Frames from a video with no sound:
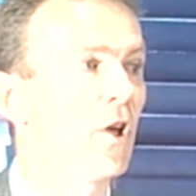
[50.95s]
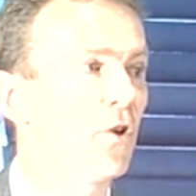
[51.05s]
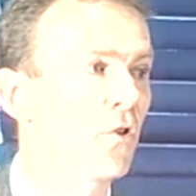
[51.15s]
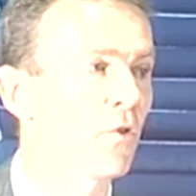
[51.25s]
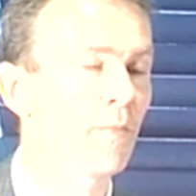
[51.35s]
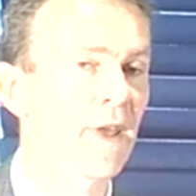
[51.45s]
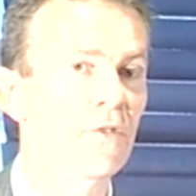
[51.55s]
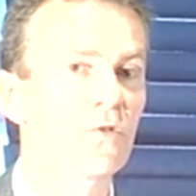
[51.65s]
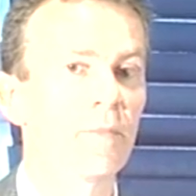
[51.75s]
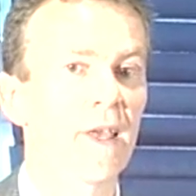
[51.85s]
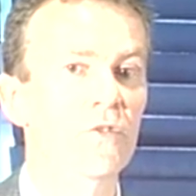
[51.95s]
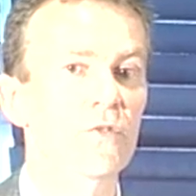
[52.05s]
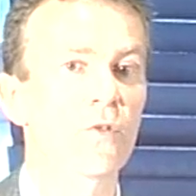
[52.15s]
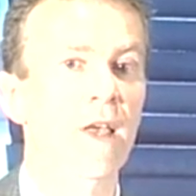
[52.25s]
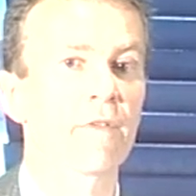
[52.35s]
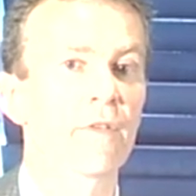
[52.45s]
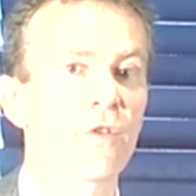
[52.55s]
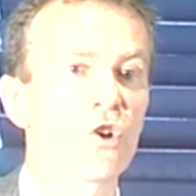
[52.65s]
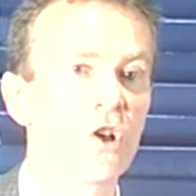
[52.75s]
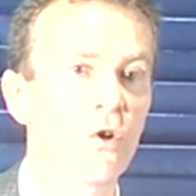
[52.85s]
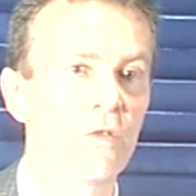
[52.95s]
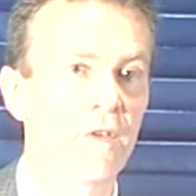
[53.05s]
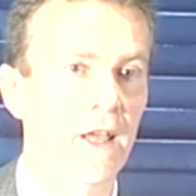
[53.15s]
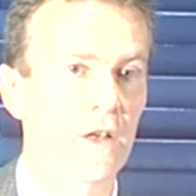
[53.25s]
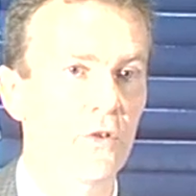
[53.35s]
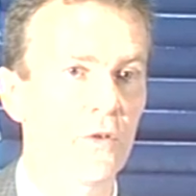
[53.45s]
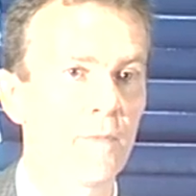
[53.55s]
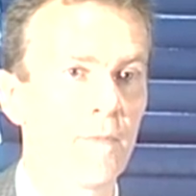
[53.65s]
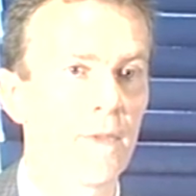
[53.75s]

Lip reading: and compared to patients who have a very low value.